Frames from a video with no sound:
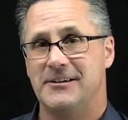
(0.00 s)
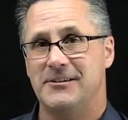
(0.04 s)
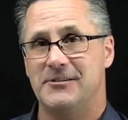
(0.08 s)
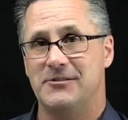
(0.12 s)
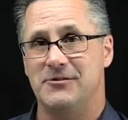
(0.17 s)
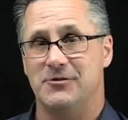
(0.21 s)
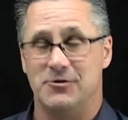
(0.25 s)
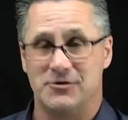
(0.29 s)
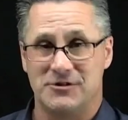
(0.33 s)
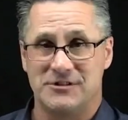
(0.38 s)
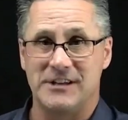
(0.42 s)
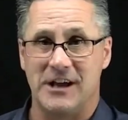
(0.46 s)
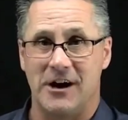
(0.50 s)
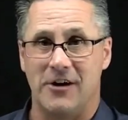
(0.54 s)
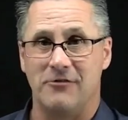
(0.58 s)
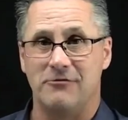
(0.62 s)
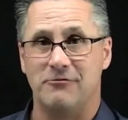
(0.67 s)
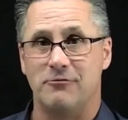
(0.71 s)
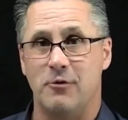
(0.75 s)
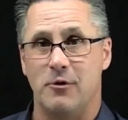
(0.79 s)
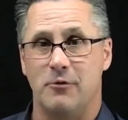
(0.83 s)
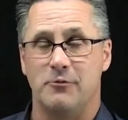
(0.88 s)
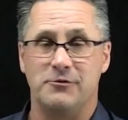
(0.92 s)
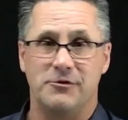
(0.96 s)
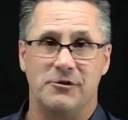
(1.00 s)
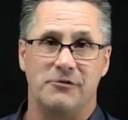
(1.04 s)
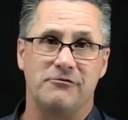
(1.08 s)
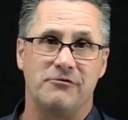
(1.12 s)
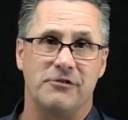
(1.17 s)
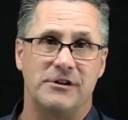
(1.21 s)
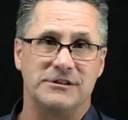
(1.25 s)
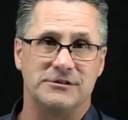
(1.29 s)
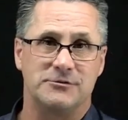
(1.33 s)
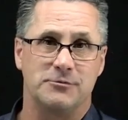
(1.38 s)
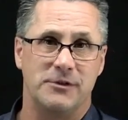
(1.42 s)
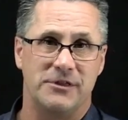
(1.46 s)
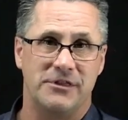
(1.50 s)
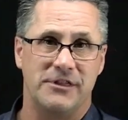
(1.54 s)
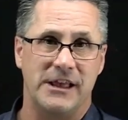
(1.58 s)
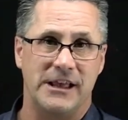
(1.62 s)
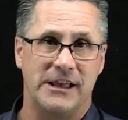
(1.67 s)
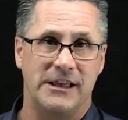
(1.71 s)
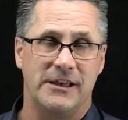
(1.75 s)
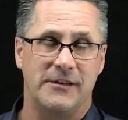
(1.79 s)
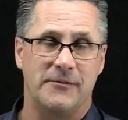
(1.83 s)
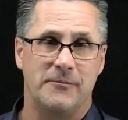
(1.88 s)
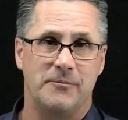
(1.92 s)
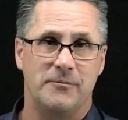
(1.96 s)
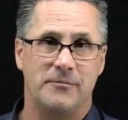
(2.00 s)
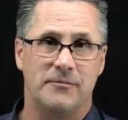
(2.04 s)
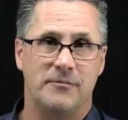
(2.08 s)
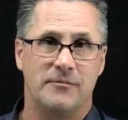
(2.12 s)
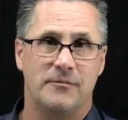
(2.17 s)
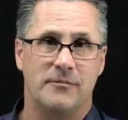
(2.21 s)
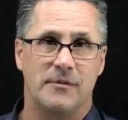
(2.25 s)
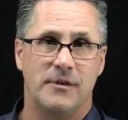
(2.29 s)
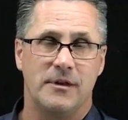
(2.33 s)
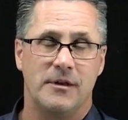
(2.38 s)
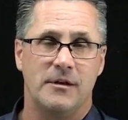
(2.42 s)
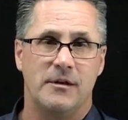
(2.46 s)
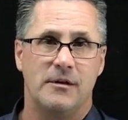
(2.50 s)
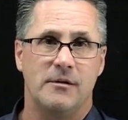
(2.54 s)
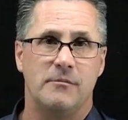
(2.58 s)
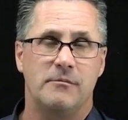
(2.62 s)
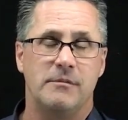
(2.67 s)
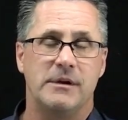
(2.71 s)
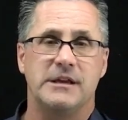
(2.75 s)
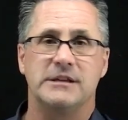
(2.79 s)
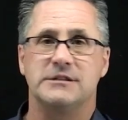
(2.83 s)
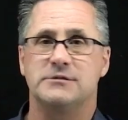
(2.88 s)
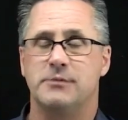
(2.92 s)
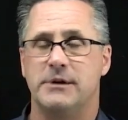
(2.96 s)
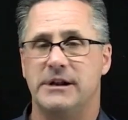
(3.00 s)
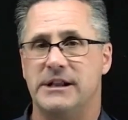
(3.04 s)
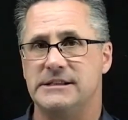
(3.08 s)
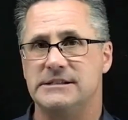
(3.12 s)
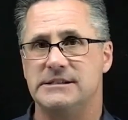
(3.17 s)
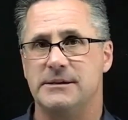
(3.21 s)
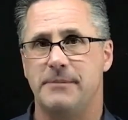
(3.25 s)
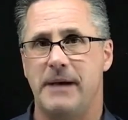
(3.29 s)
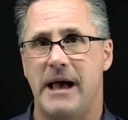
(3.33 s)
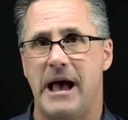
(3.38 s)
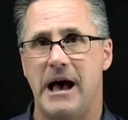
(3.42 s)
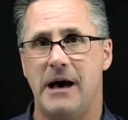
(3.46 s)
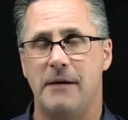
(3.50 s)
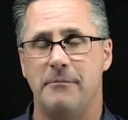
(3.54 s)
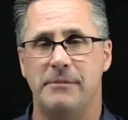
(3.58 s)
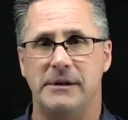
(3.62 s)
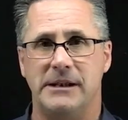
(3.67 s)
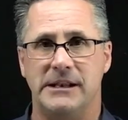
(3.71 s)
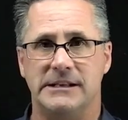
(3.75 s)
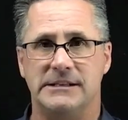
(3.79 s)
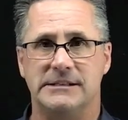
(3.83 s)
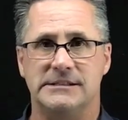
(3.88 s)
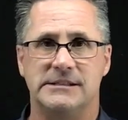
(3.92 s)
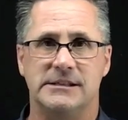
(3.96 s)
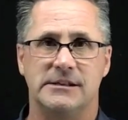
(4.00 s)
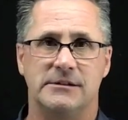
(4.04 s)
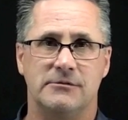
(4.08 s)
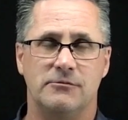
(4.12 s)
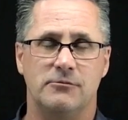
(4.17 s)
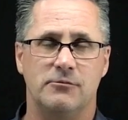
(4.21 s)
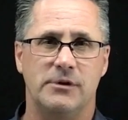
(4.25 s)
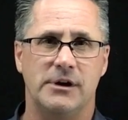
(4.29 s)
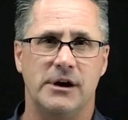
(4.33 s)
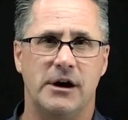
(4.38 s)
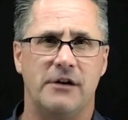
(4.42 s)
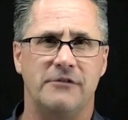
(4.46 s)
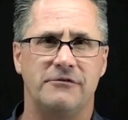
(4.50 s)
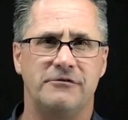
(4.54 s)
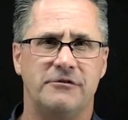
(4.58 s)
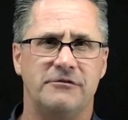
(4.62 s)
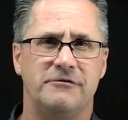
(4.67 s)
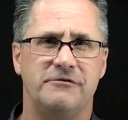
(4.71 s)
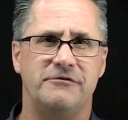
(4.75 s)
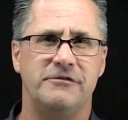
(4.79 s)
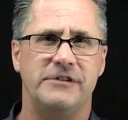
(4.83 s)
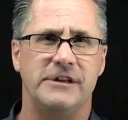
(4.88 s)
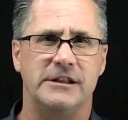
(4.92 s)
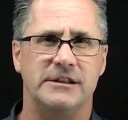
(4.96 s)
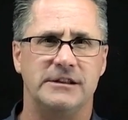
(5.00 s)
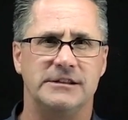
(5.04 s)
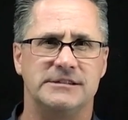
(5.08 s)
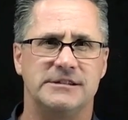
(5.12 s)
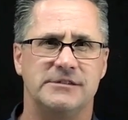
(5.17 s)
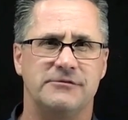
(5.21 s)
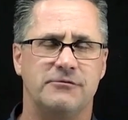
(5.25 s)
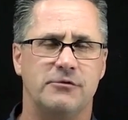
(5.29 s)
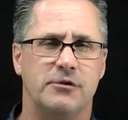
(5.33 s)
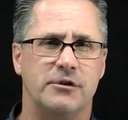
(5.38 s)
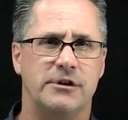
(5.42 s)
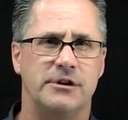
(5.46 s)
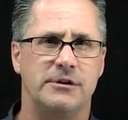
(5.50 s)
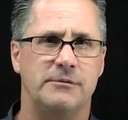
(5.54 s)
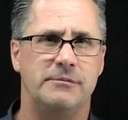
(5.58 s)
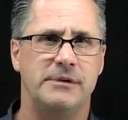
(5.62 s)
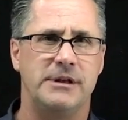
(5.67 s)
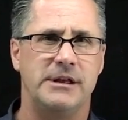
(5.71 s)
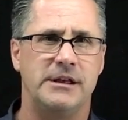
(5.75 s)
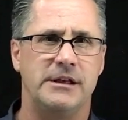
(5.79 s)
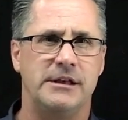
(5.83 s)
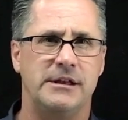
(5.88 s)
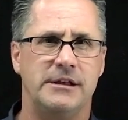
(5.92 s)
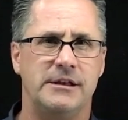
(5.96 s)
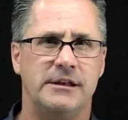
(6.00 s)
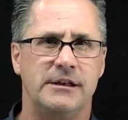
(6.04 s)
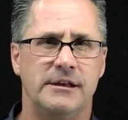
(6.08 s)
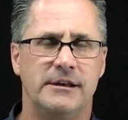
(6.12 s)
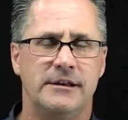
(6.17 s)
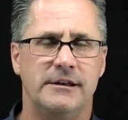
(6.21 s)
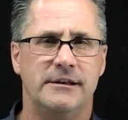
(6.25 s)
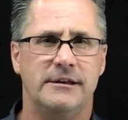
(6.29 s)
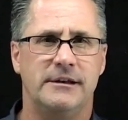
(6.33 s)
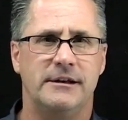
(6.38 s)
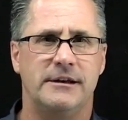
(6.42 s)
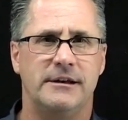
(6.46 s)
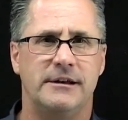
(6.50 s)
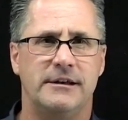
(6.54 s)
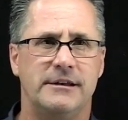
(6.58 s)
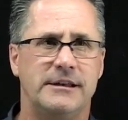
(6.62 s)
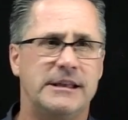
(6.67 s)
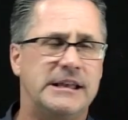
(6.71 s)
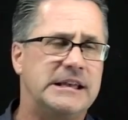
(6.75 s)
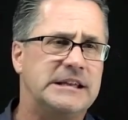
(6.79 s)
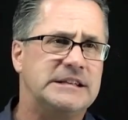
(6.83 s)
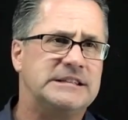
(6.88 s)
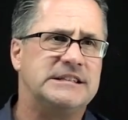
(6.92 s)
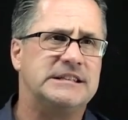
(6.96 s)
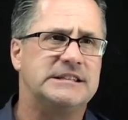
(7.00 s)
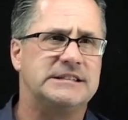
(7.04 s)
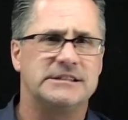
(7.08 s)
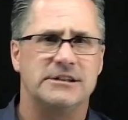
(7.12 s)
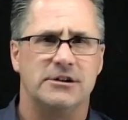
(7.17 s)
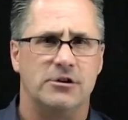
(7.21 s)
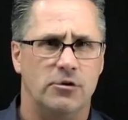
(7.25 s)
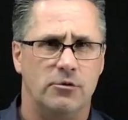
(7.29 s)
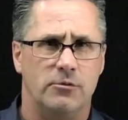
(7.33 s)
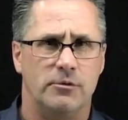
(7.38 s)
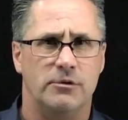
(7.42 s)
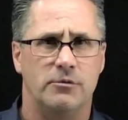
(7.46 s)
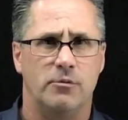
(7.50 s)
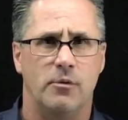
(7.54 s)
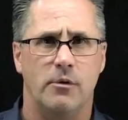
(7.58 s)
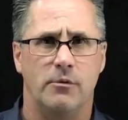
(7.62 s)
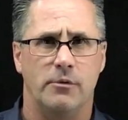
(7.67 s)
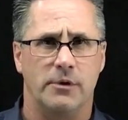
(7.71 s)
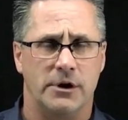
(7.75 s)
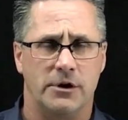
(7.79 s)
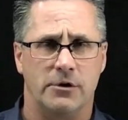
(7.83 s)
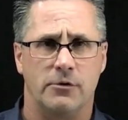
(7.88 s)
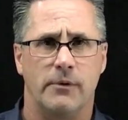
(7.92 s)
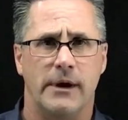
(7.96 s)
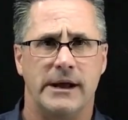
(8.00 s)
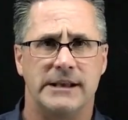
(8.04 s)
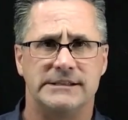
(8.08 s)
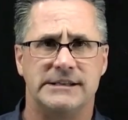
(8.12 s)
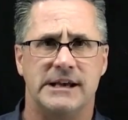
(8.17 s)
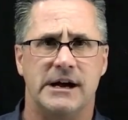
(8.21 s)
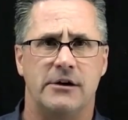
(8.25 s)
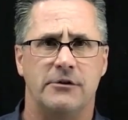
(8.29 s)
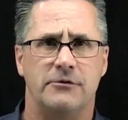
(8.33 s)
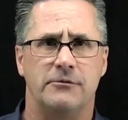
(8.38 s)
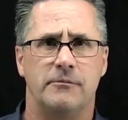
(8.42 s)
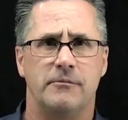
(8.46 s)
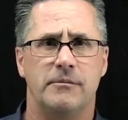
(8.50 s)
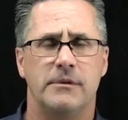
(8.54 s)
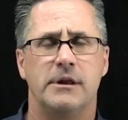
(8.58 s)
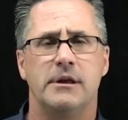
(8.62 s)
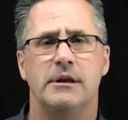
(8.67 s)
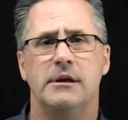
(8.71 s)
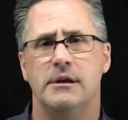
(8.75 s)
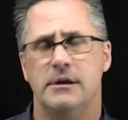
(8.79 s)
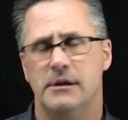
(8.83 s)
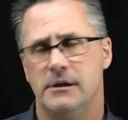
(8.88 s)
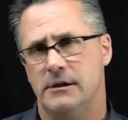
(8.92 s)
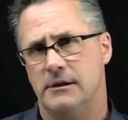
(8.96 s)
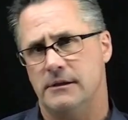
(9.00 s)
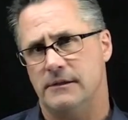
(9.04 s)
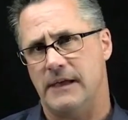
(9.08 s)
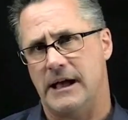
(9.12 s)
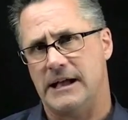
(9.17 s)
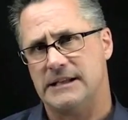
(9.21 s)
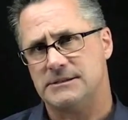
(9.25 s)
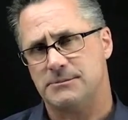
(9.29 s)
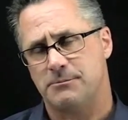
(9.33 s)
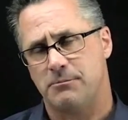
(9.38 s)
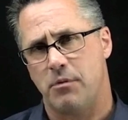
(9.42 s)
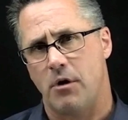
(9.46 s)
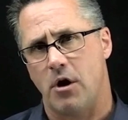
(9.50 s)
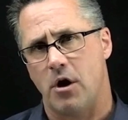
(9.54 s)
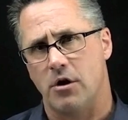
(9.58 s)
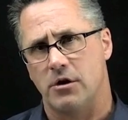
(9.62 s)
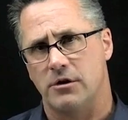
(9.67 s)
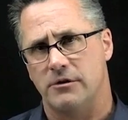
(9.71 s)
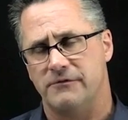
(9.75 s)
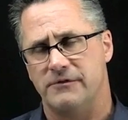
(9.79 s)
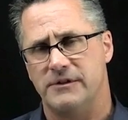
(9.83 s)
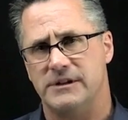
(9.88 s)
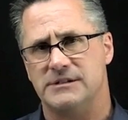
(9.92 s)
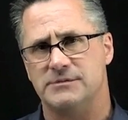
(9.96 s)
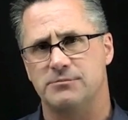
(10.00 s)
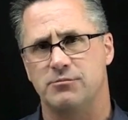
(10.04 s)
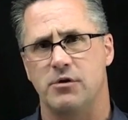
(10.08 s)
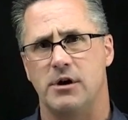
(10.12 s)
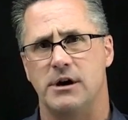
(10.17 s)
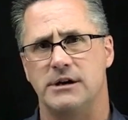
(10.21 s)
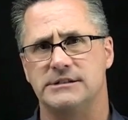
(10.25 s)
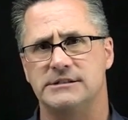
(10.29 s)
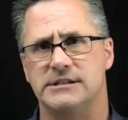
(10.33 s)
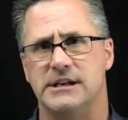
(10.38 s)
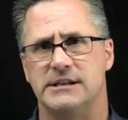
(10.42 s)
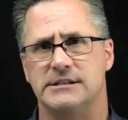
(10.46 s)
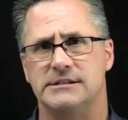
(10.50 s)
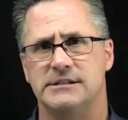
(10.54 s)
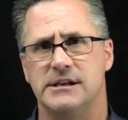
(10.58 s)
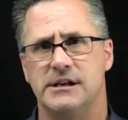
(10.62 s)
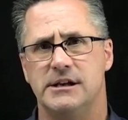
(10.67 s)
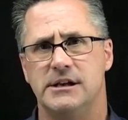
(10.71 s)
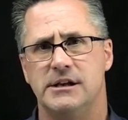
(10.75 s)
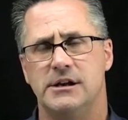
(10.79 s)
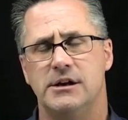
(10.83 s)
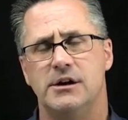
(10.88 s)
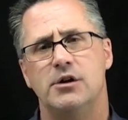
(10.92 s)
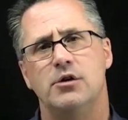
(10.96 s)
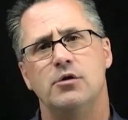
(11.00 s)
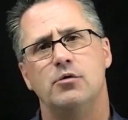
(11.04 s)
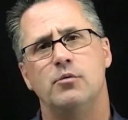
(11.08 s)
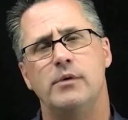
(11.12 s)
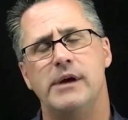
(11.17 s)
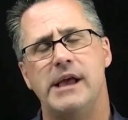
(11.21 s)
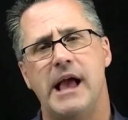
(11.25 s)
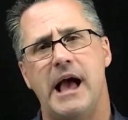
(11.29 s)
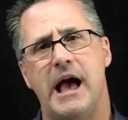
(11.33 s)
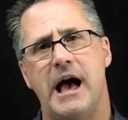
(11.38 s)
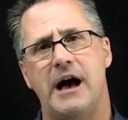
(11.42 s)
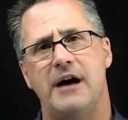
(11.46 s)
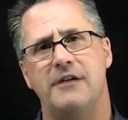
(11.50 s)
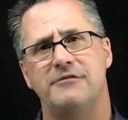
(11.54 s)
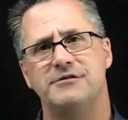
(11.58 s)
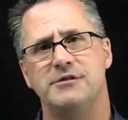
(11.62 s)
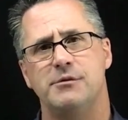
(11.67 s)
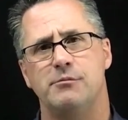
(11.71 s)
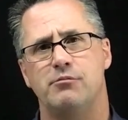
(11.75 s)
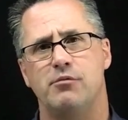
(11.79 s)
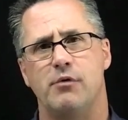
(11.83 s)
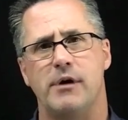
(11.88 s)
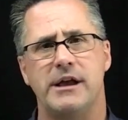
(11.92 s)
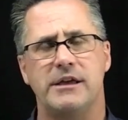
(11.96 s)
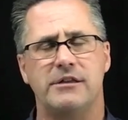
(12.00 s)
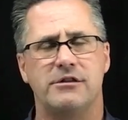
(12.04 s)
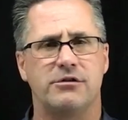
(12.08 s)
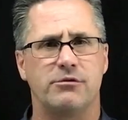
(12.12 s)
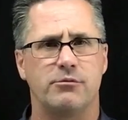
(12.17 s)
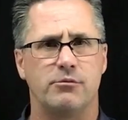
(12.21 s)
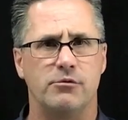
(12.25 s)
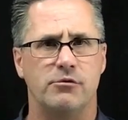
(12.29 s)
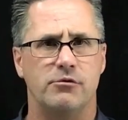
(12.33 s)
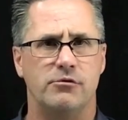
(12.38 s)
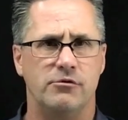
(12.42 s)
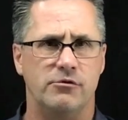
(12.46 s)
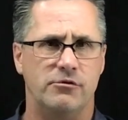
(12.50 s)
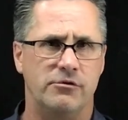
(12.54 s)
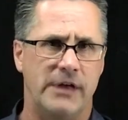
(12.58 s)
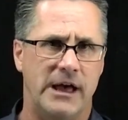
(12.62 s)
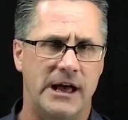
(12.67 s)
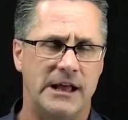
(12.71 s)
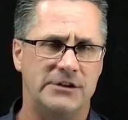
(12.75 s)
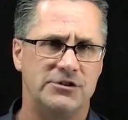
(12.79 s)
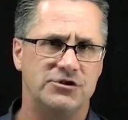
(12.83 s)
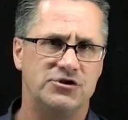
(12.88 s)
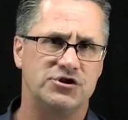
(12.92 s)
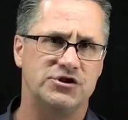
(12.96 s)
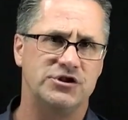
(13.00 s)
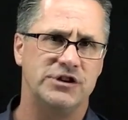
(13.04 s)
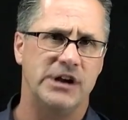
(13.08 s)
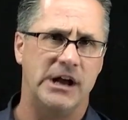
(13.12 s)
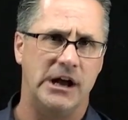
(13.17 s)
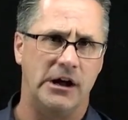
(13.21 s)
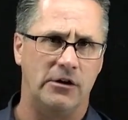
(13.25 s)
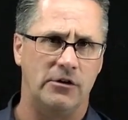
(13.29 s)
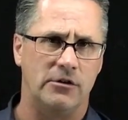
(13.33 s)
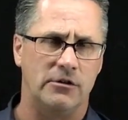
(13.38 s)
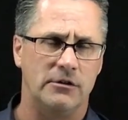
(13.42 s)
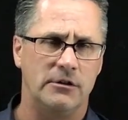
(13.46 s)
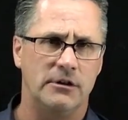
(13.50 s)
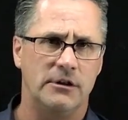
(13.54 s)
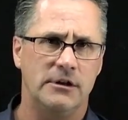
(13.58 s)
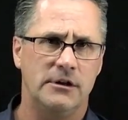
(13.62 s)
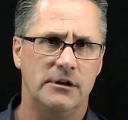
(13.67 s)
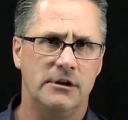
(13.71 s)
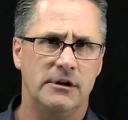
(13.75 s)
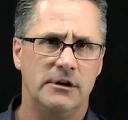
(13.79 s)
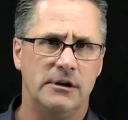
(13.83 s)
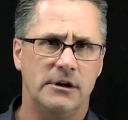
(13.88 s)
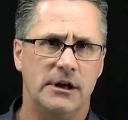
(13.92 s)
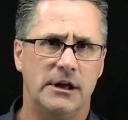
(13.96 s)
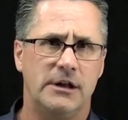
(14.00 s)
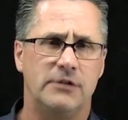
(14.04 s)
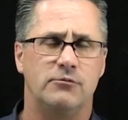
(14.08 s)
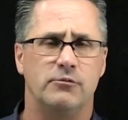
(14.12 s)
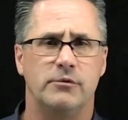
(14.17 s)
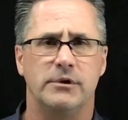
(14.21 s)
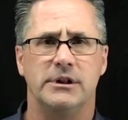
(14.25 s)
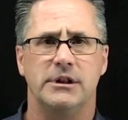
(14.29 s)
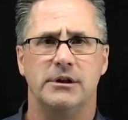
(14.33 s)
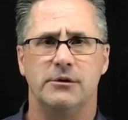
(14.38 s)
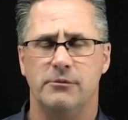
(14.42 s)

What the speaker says: yourself what your friends would think. Because what ends up happening is that we often feel as if we're going to be egotistical with what we're going to write down. That's part of this process. We have to break through that shell and really